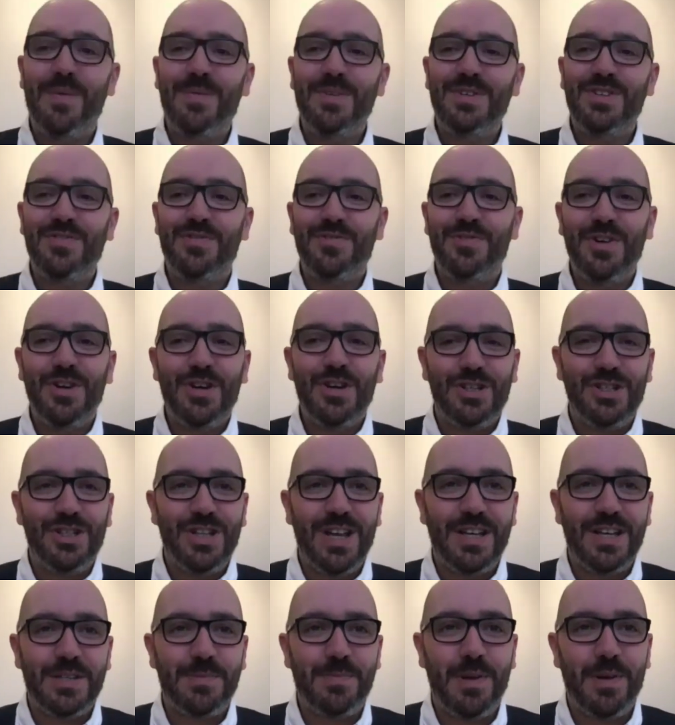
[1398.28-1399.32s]
was your first
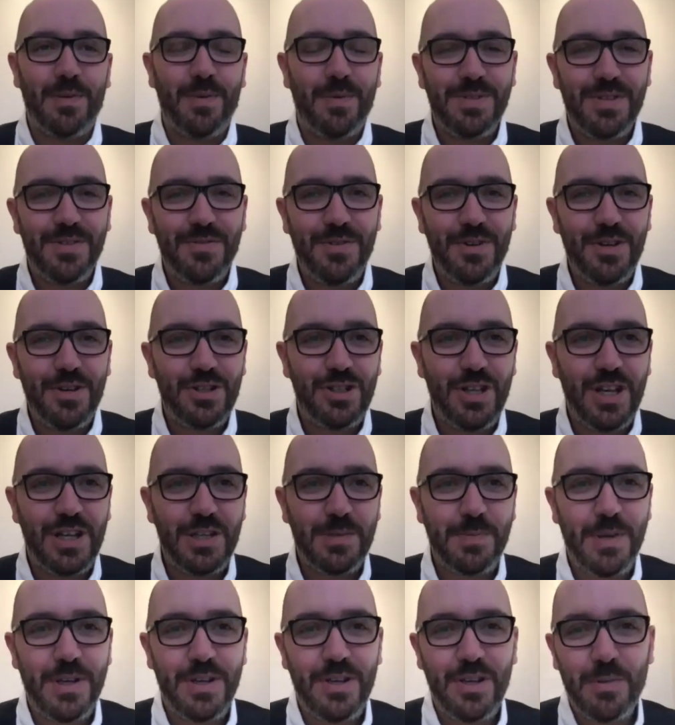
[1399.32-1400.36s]
Shakespeare? What was the first
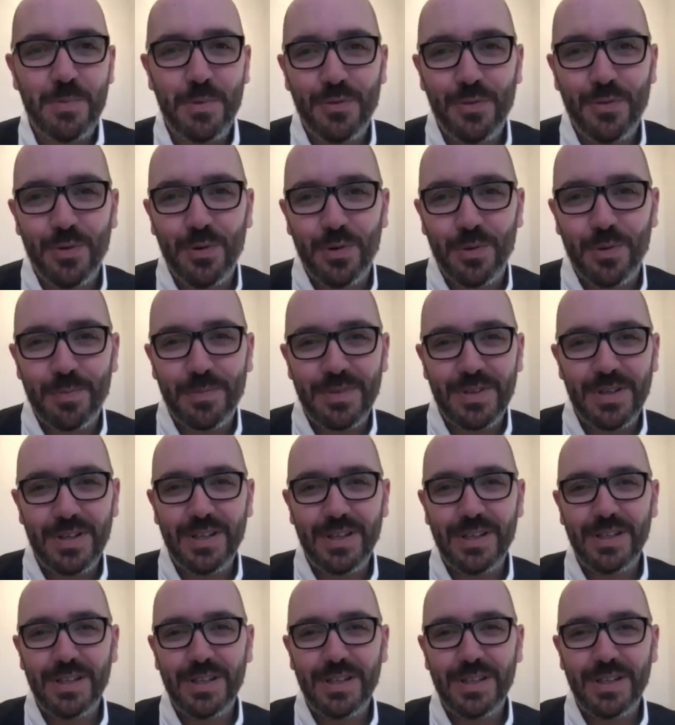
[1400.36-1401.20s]
Shakespeare you performed?